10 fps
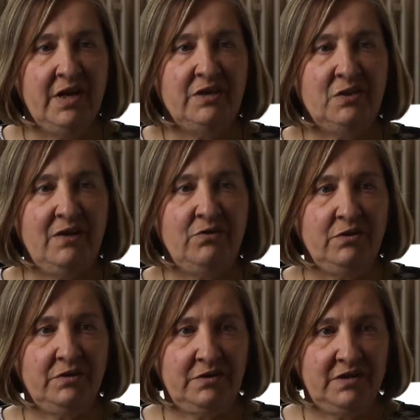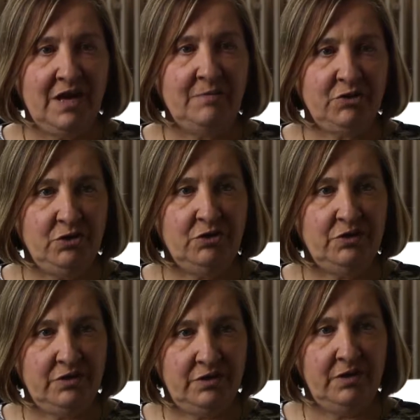So I've got
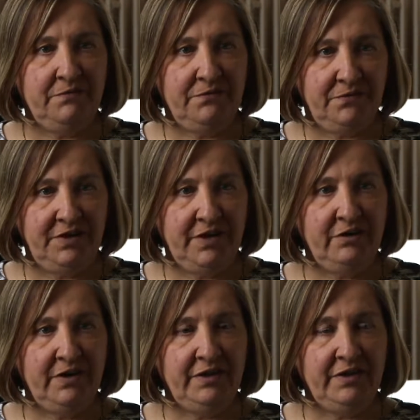snapshots of theory